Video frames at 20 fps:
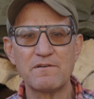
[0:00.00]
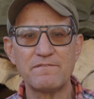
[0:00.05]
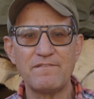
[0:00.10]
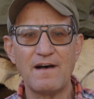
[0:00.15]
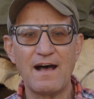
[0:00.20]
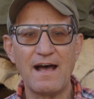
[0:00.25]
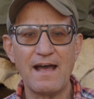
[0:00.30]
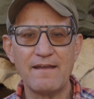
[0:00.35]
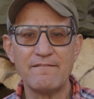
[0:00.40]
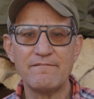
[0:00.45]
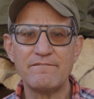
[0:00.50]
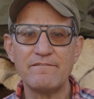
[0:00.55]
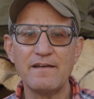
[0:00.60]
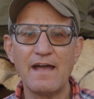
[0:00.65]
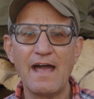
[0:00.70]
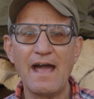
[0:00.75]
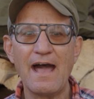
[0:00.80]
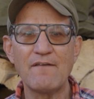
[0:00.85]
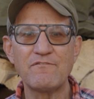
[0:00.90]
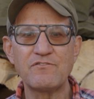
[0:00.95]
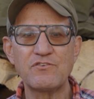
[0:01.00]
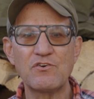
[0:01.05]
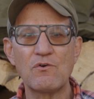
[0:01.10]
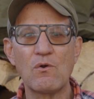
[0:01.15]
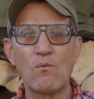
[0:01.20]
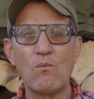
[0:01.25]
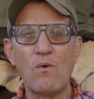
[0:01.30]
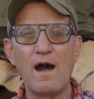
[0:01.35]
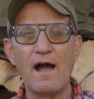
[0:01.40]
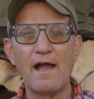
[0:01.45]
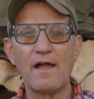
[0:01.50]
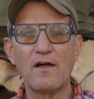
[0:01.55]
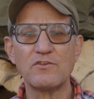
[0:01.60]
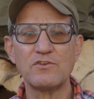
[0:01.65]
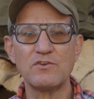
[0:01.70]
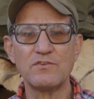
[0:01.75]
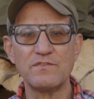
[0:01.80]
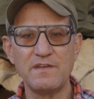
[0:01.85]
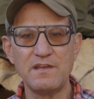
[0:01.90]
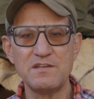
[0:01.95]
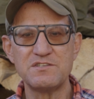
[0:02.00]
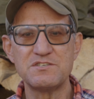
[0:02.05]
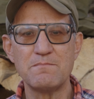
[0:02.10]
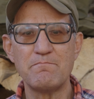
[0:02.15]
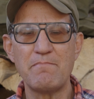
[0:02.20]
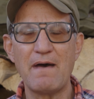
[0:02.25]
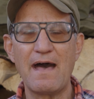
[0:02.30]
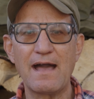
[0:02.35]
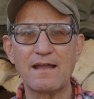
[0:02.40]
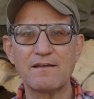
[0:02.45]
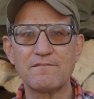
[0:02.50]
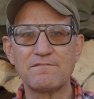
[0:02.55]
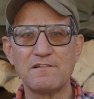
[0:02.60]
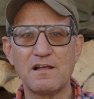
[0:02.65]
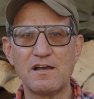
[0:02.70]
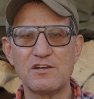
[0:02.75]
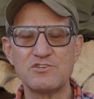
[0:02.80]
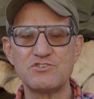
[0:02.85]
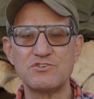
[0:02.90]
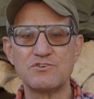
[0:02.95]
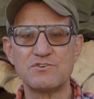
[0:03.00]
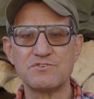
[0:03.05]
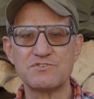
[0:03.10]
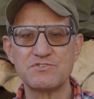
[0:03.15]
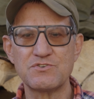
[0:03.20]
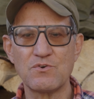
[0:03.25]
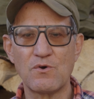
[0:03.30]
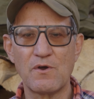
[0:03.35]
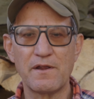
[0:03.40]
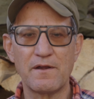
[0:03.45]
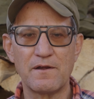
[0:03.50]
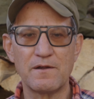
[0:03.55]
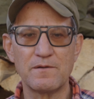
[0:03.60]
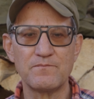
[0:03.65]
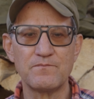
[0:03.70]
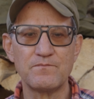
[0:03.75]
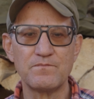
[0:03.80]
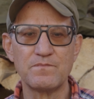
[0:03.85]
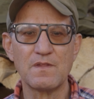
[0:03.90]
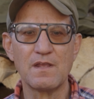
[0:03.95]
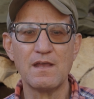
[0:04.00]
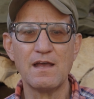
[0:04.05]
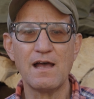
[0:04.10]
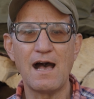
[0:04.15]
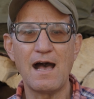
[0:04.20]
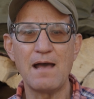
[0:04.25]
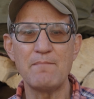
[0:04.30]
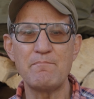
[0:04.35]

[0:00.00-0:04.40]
5, after a while you'll need to backflush your Sawyer. I